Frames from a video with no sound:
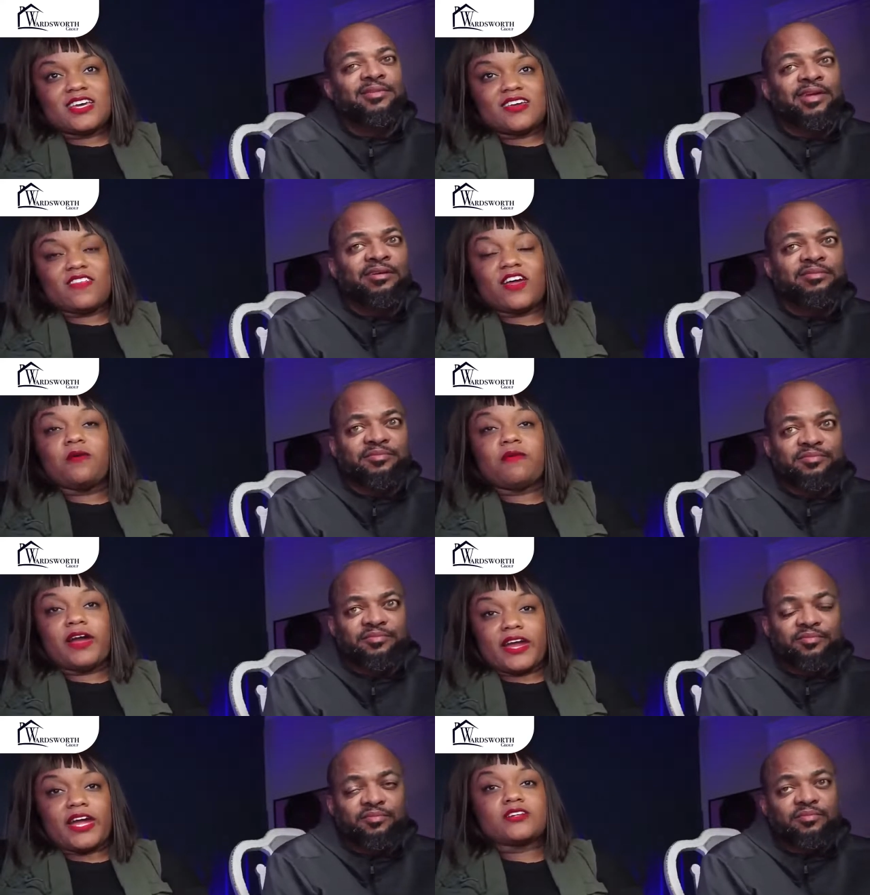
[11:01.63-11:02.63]
Speaker 1: yeah. If they gonna
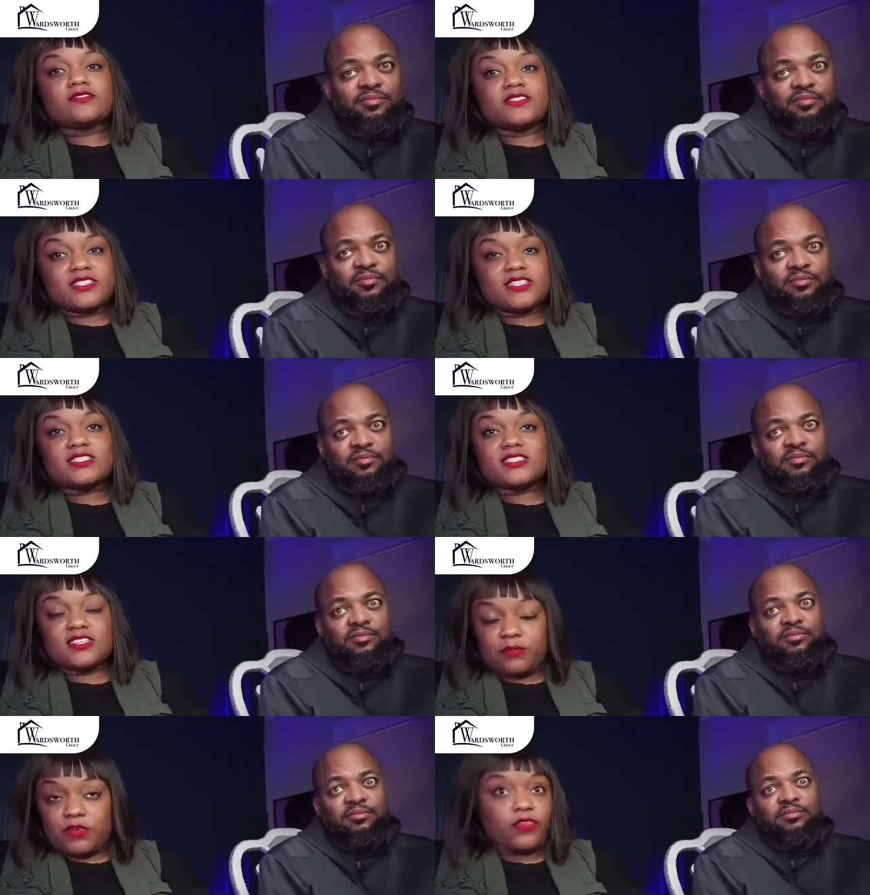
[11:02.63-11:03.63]
buy your house for six,
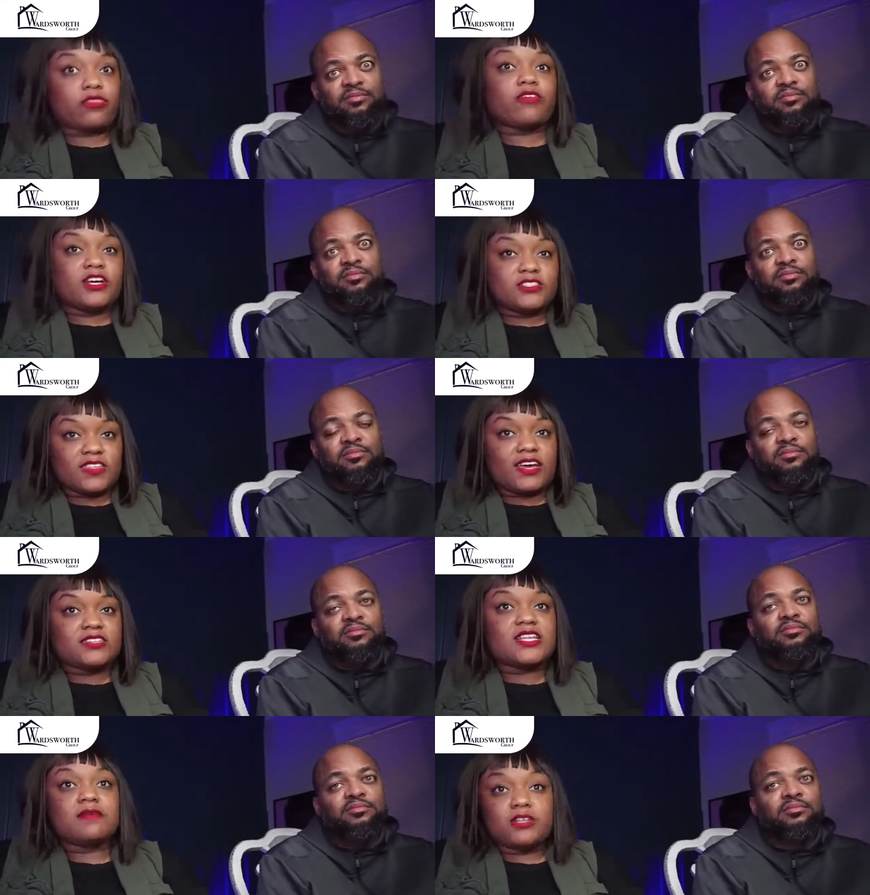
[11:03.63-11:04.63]
I mean, for three hundred
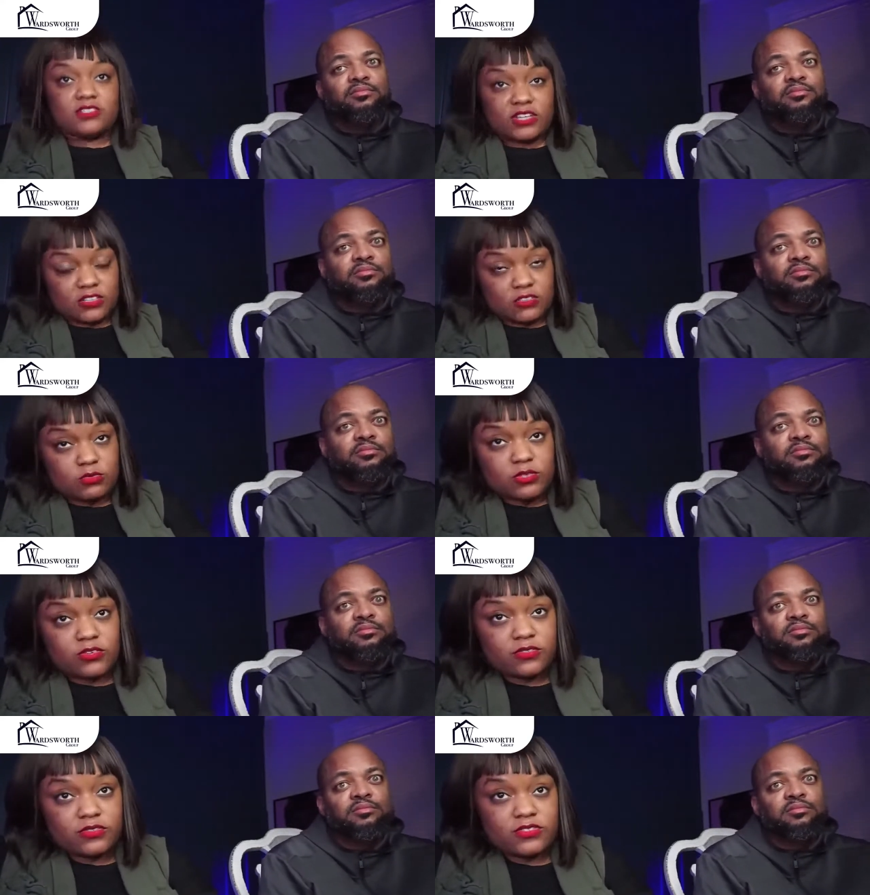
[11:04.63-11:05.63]
thousand, that means your house is
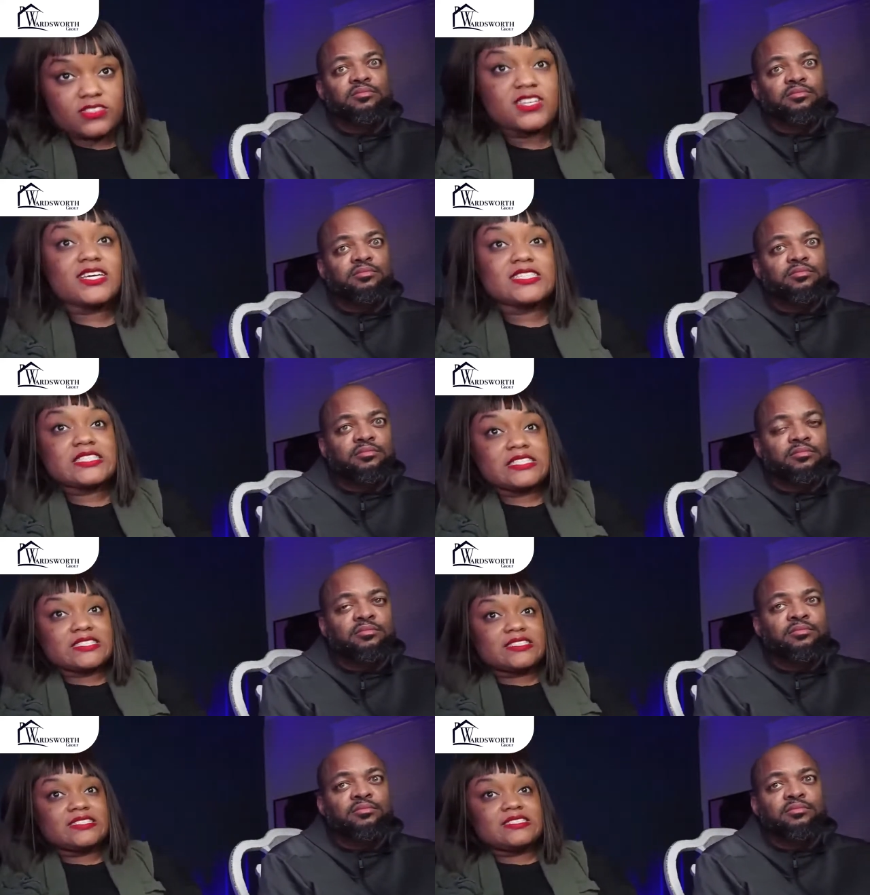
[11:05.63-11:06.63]
worth six.
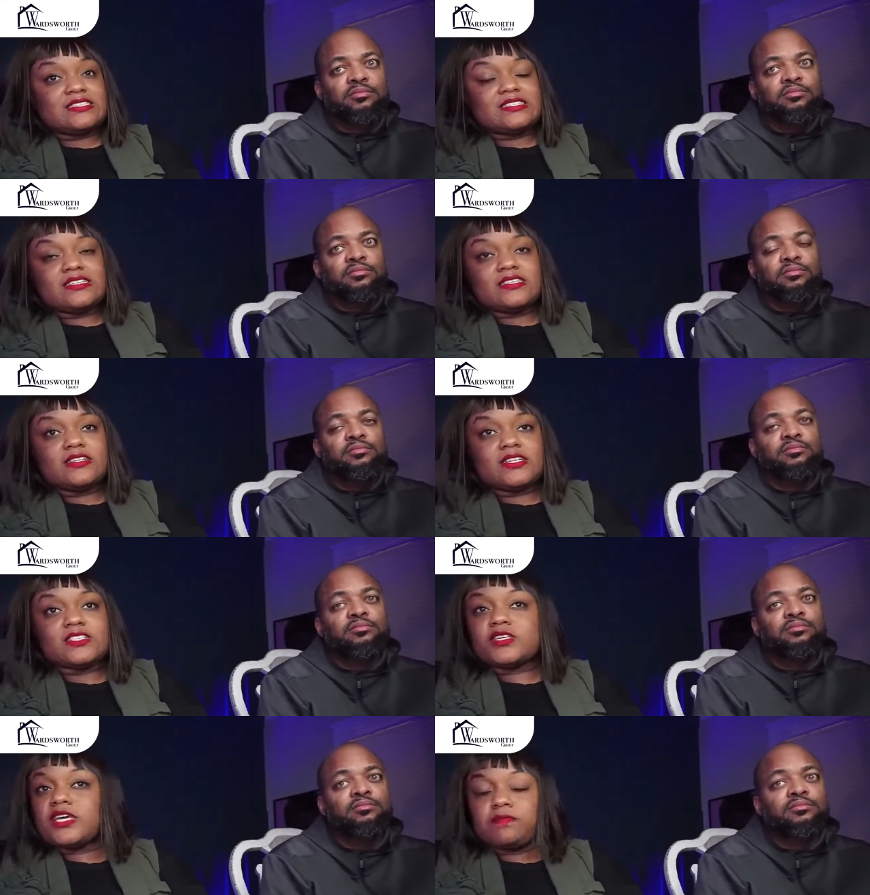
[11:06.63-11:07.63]

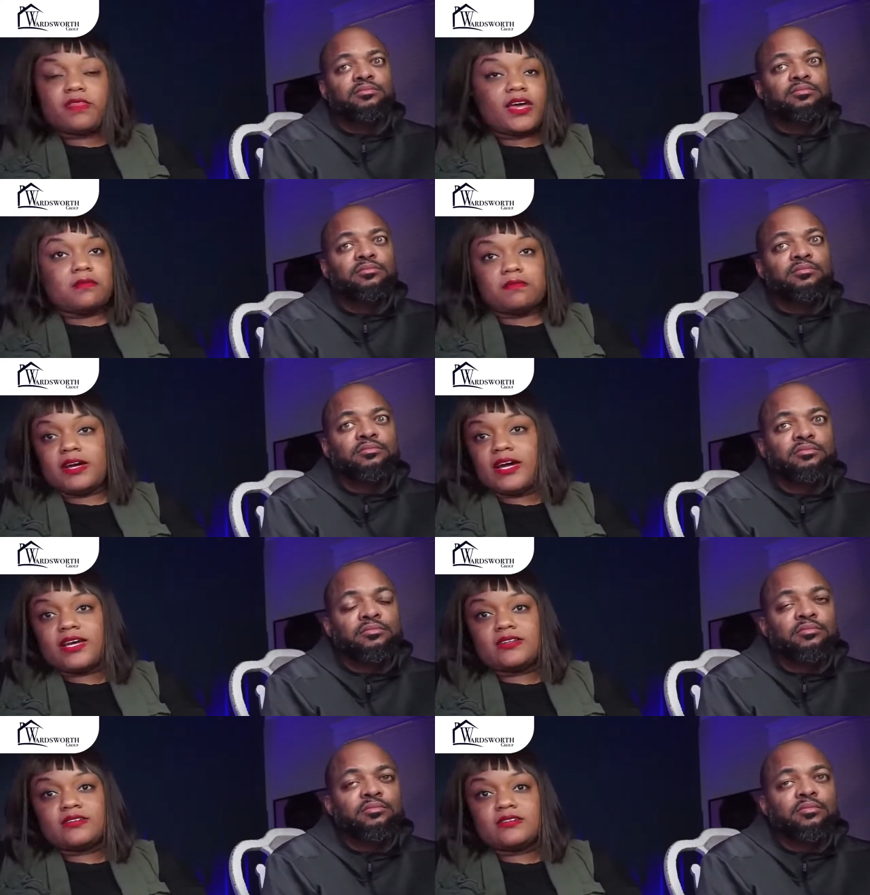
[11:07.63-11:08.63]
Let's keep that in
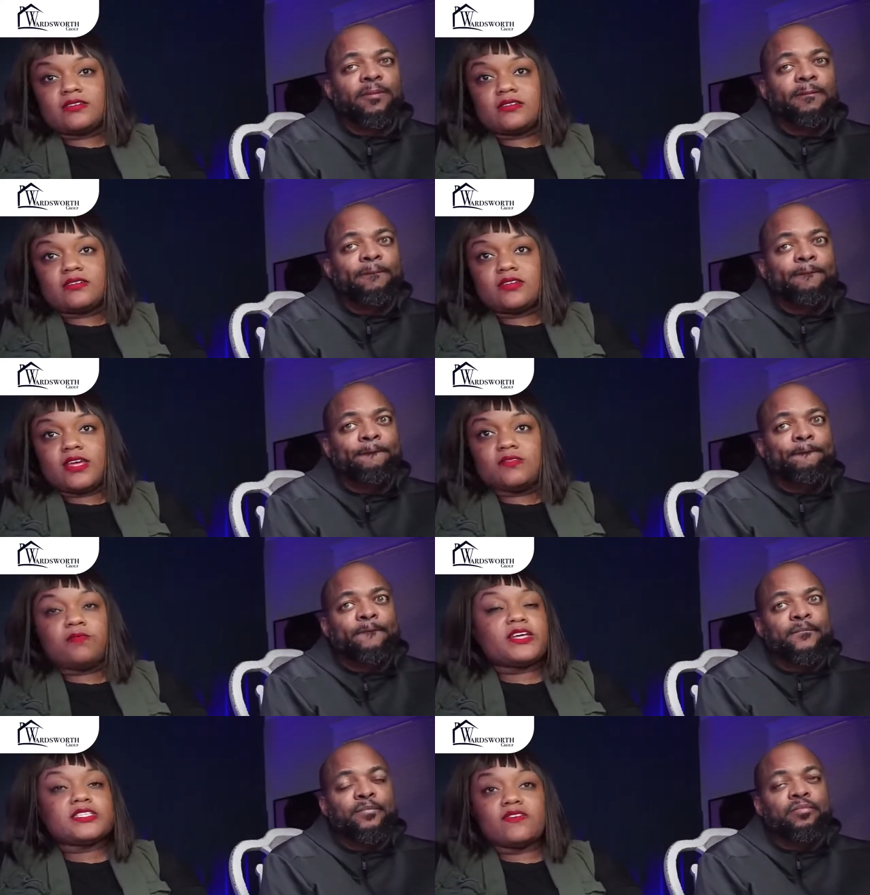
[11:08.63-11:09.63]
mind,
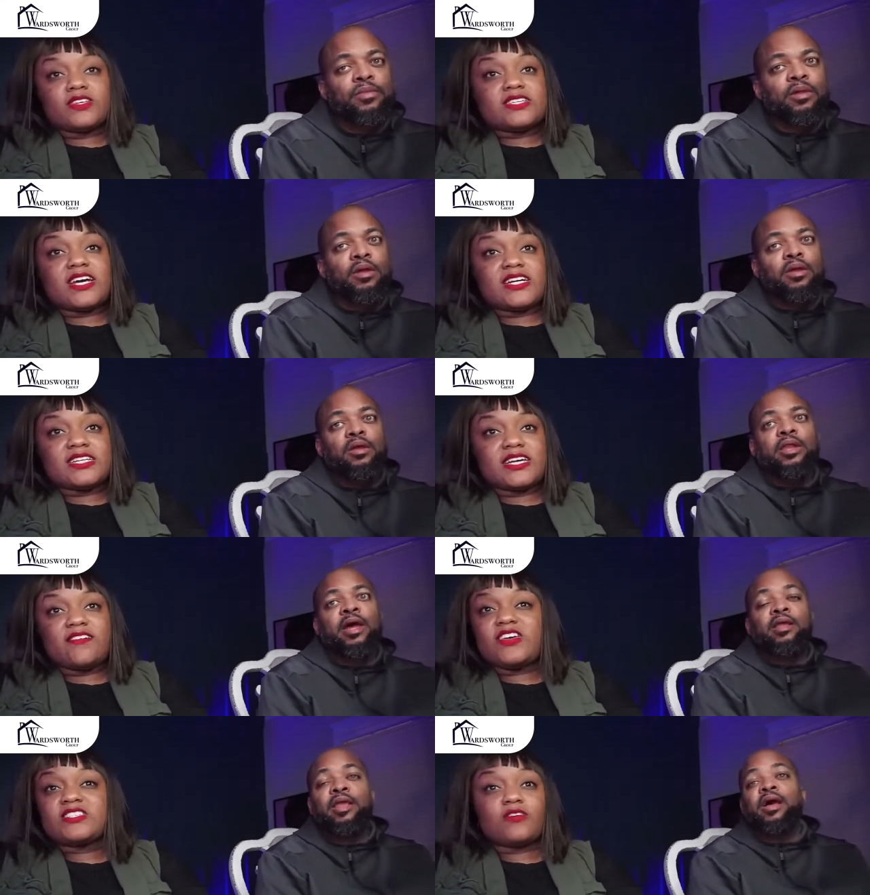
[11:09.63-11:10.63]
especially if it's ugly.
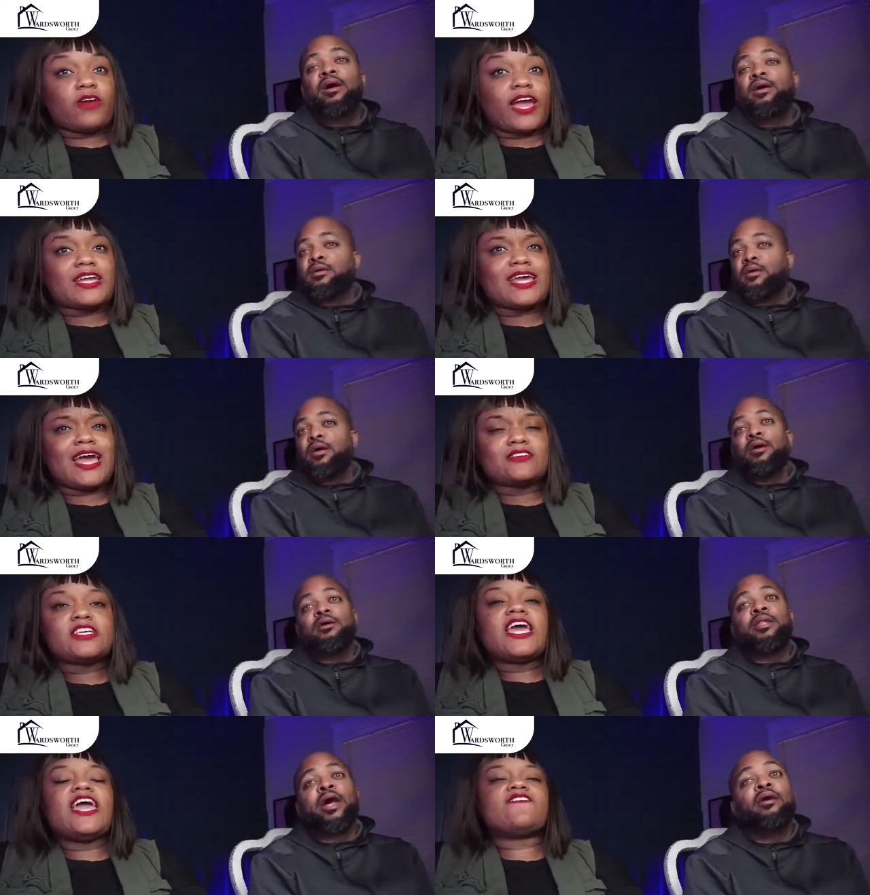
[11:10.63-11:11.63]
if it's yeah. a raggedy house,
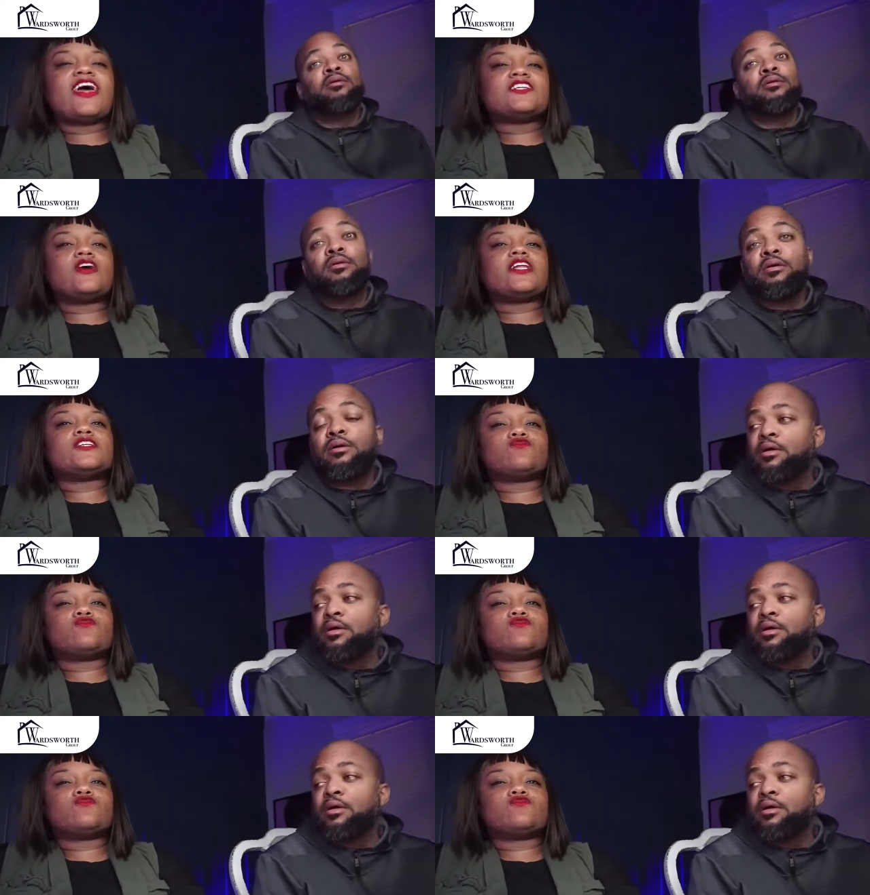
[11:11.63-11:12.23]
now, if that joint is